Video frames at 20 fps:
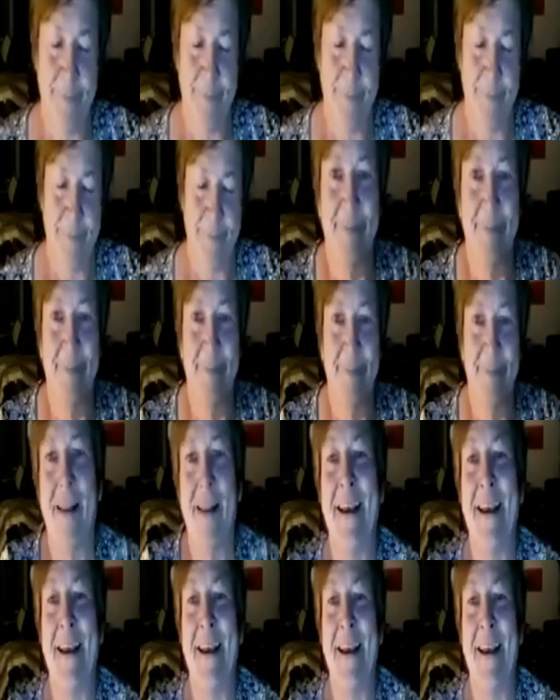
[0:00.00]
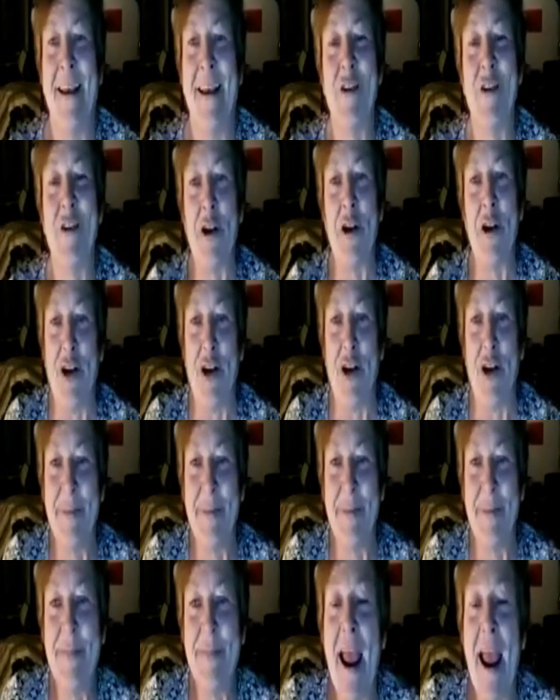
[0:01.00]
it's not good.
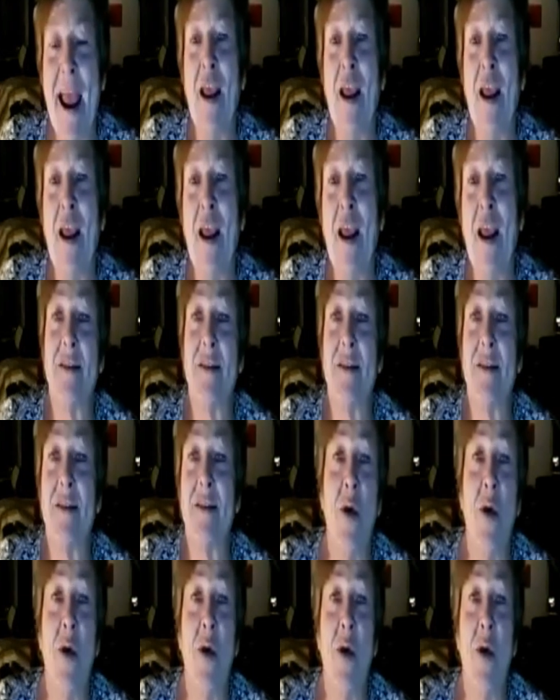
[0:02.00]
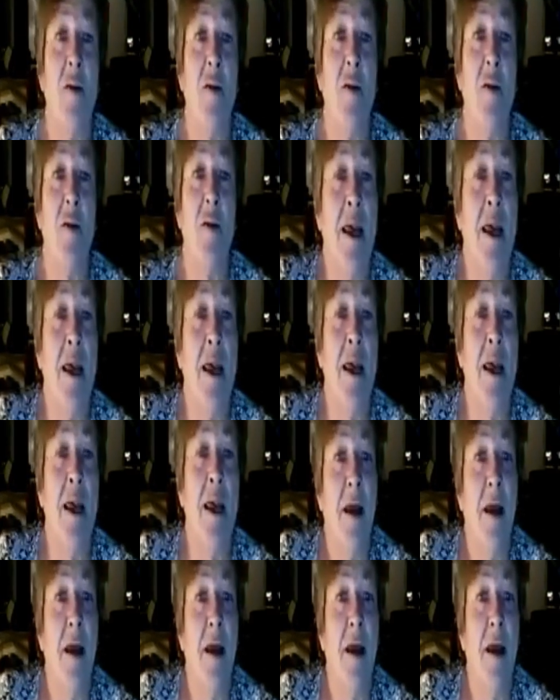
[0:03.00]
Anyways, so we,
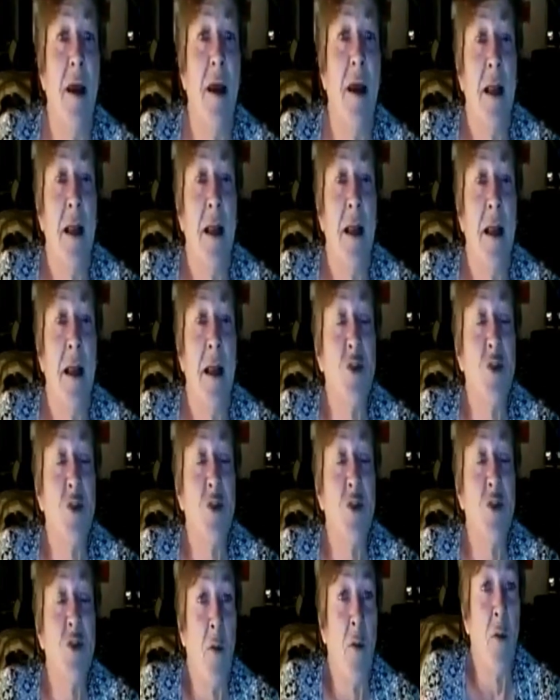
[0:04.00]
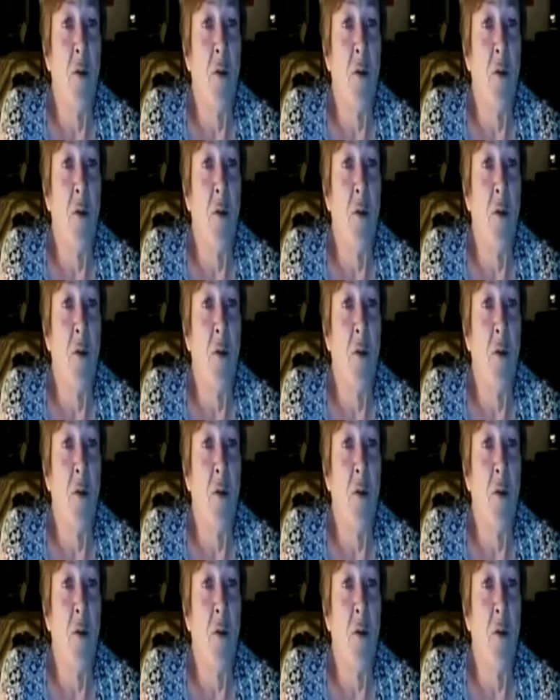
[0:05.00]
that's why when we